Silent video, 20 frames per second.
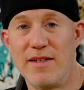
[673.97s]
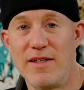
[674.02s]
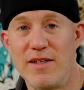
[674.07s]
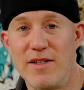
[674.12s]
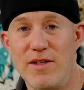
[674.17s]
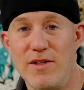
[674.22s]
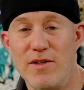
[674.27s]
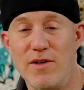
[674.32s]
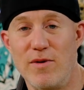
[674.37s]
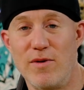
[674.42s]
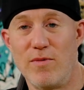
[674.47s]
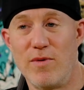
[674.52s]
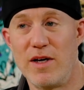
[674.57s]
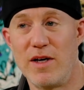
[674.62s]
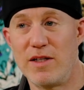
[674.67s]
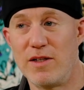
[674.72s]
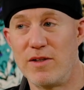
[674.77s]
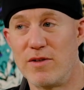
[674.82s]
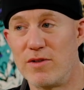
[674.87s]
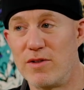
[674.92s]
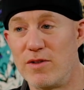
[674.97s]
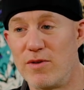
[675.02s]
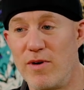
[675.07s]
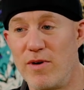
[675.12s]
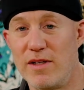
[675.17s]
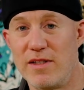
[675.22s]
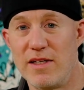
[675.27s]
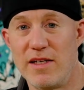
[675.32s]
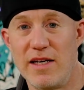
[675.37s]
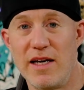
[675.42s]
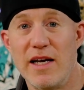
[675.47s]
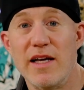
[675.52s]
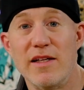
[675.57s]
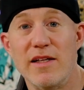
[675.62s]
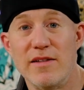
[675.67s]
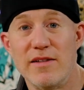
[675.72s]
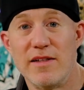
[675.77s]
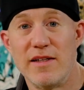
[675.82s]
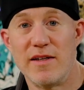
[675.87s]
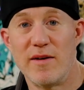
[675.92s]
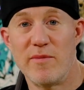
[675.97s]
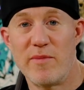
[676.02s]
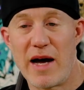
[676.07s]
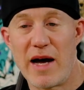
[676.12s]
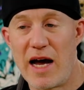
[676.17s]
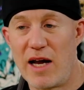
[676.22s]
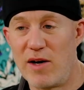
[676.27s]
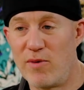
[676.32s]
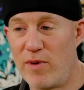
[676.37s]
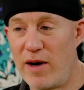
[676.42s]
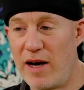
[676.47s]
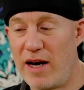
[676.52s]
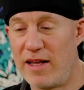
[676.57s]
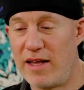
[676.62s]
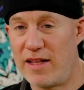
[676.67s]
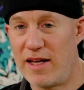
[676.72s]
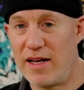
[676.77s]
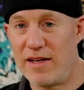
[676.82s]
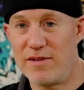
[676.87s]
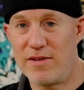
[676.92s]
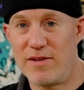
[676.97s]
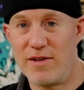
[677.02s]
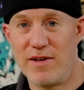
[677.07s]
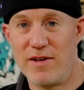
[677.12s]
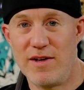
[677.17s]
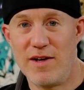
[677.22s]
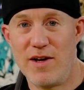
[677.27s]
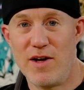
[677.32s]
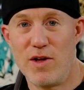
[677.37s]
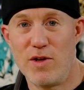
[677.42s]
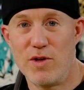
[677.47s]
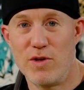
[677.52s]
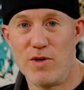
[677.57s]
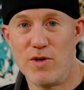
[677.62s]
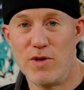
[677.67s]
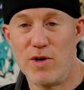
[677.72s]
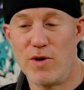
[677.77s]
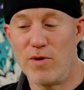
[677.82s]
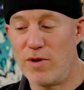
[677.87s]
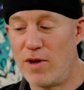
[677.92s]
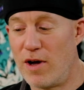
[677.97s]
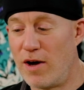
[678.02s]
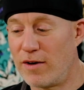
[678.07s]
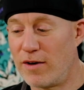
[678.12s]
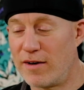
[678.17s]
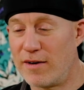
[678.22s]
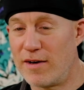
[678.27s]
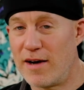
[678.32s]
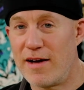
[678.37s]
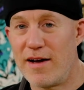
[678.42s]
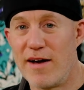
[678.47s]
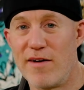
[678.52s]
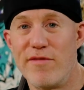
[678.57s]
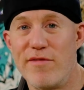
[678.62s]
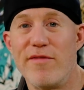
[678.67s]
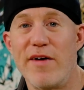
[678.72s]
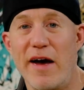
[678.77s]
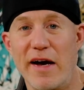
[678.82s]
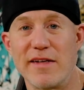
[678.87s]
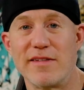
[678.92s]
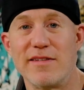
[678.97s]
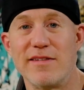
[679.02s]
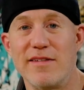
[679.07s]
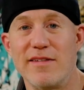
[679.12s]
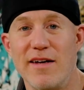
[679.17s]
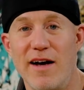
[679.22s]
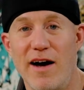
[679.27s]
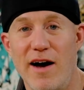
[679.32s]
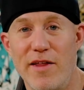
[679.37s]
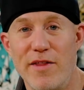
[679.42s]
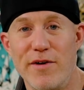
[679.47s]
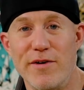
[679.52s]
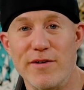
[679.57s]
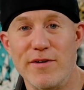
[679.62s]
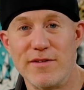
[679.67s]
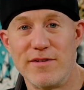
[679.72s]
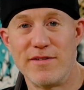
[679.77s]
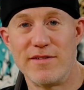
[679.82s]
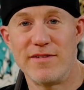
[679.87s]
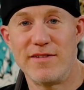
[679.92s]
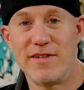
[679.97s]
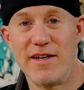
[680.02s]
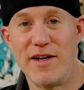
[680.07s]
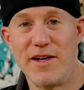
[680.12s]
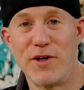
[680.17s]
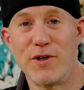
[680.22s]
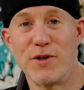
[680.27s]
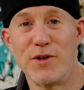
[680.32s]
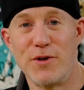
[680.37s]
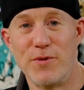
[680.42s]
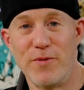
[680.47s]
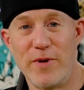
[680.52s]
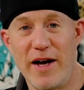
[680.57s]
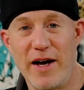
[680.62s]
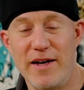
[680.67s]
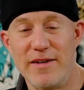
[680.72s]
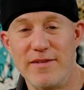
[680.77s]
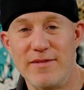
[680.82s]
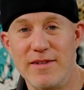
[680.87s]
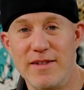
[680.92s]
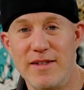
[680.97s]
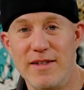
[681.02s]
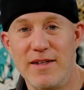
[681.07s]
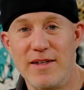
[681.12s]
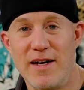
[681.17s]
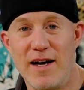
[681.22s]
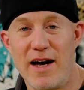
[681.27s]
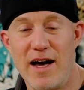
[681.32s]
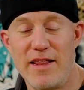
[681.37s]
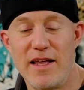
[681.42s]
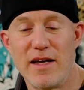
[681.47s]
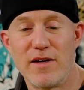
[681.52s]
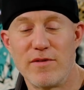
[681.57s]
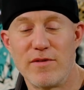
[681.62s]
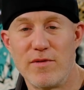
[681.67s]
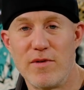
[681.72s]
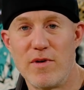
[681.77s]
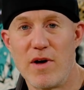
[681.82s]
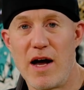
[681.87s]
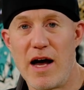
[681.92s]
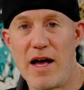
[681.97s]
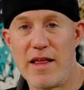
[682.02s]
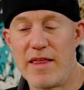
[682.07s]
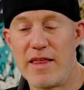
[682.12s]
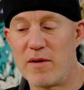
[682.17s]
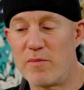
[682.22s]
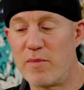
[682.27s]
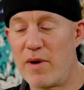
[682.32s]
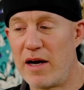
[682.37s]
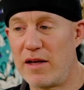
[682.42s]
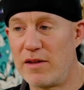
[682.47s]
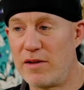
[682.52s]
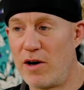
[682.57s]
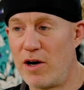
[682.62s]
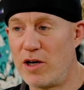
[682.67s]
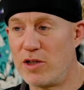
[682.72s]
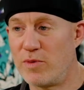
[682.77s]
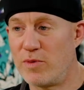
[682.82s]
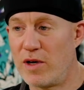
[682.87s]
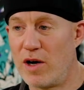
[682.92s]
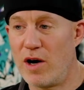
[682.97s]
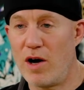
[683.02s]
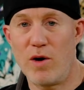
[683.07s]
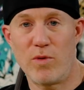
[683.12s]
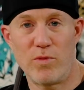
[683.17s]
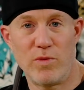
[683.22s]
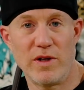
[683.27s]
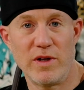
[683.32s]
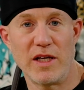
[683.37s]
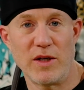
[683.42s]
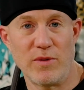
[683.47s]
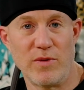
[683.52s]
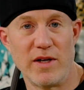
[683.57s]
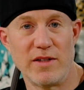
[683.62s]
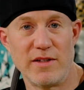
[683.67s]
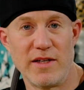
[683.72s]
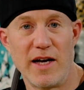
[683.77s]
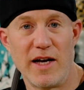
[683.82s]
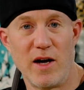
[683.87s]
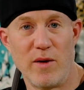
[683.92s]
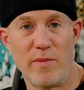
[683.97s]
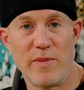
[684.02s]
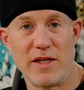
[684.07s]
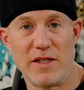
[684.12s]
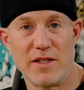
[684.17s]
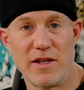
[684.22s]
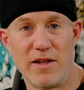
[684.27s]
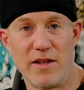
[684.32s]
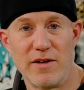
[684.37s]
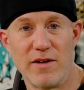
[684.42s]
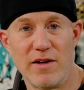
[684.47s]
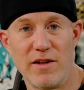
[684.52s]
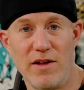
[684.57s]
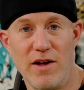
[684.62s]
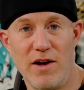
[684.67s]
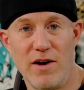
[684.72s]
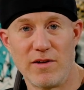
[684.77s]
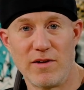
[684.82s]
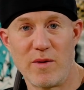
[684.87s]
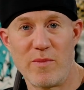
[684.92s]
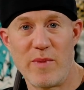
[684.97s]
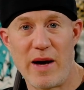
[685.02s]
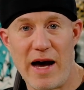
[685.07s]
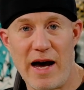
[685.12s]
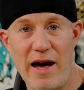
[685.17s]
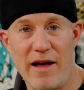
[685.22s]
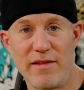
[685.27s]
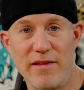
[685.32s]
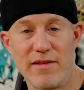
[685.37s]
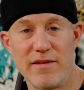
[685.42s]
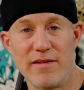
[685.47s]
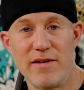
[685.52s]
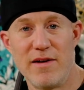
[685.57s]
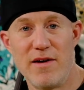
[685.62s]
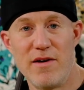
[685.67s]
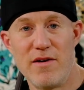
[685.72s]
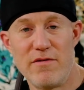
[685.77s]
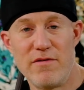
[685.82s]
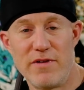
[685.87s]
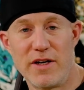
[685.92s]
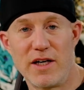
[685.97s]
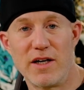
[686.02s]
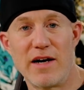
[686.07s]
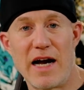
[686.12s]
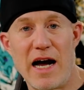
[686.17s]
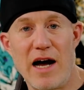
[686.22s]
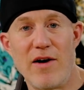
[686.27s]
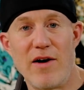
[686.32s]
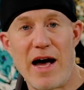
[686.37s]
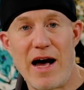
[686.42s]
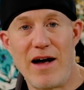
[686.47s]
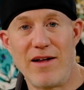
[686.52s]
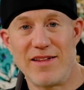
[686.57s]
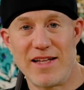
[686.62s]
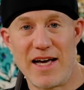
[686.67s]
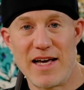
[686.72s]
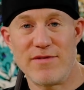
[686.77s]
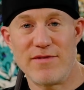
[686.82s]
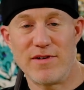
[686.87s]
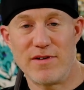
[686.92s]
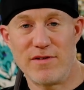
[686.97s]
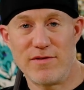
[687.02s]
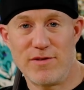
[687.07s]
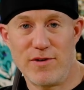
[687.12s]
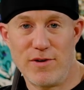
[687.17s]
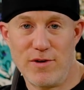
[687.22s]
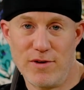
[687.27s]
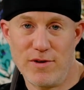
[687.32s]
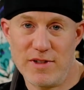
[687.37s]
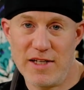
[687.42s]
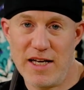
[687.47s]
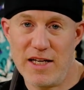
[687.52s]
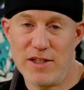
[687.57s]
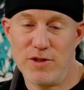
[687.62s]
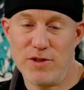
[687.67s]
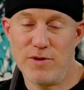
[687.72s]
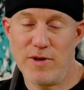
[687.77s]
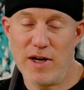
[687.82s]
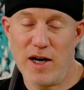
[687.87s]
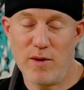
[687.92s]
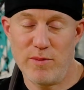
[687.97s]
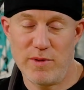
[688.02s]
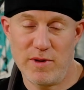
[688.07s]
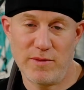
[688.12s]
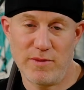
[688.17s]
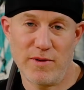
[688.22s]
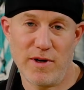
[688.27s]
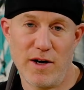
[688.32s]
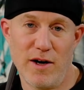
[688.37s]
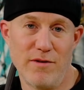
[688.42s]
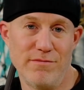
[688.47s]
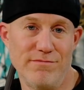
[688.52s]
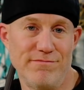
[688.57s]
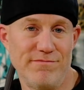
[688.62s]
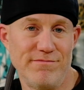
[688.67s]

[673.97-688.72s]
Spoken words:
You don't want your story to end in a bad way that no longer affects others in a good way. I think by and large, we all really want to help each other along the path, figure out how life unfolds, and to help them grow.